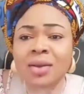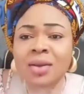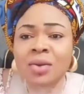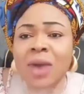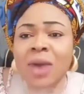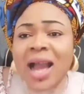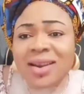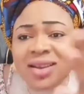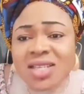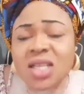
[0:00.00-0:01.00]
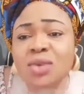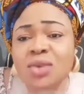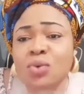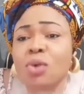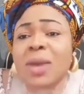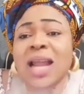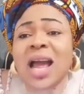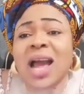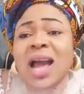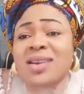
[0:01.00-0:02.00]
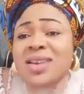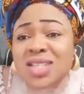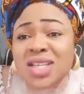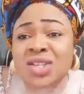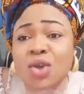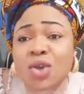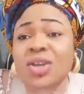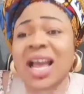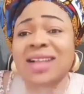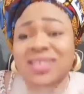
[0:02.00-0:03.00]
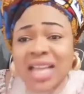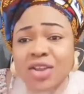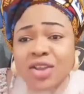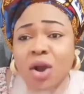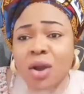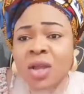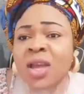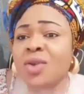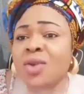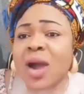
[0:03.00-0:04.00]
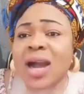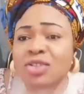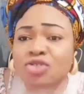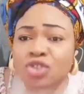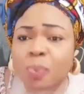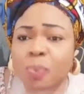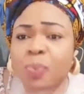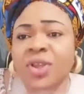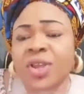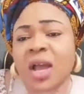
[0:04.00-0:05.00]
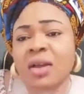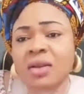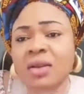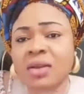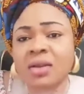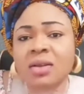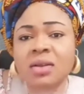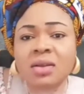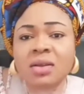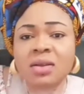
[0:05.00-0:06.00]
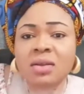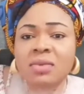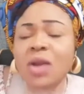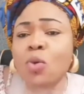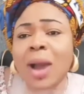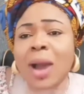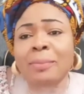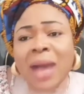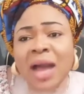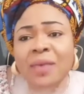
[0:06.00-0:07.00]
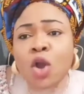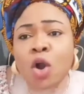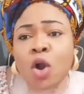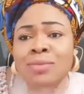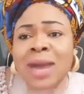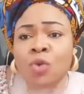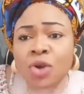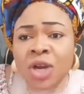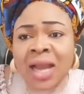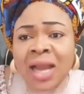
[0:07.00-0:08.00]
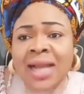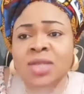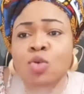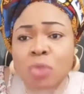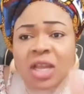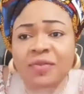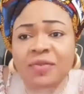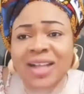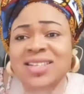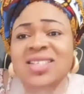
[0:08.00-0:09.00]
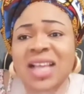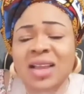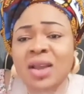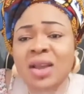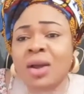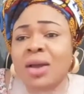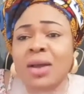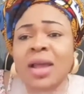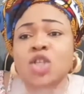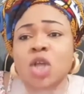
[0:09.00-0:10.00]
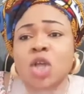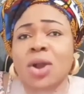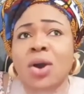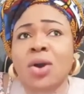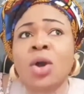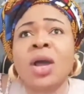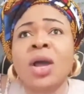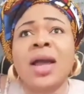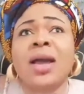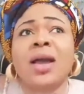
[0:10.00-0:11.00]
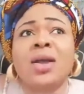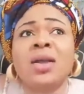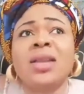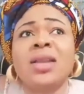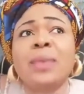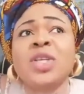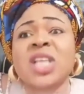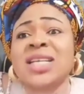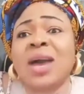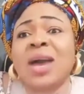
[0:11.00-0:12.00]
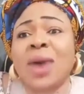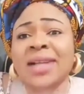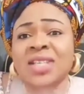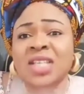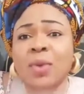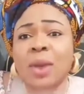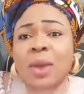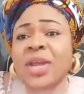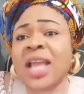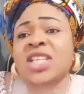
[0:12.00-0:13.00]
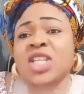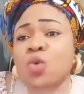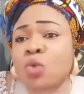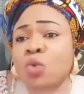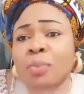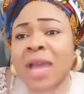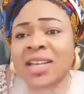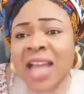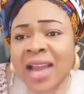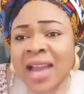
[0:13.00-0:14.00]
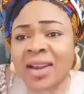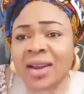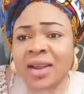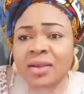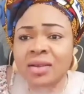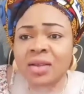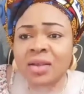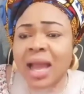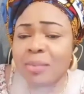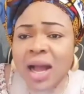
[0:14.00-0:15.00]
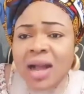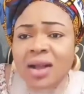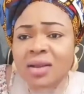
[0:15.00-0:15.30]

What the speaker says: wa receive o ma na receive so ki a de yo e ru ga jump here enu wa pa bi yo pa nu relax o po ke va disse e soro eh let me say ni wa se we bo yen ti kunu pe ni ya elele Emma,